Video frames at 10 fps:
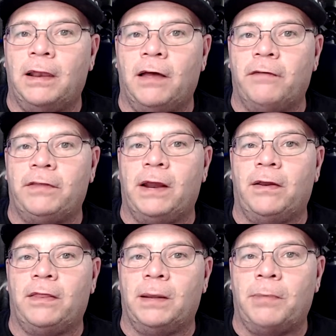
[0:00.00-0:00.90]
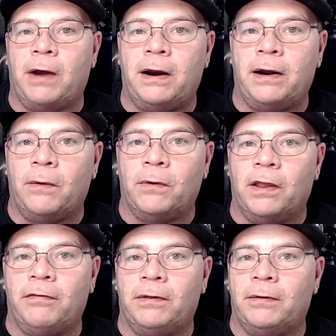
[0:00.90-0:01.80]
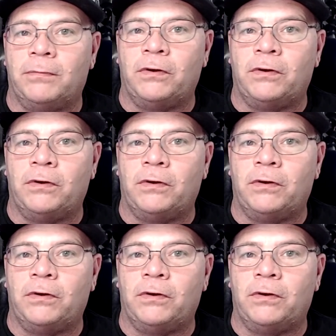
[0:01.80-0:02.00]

love the Heir to the Empire, and I would love them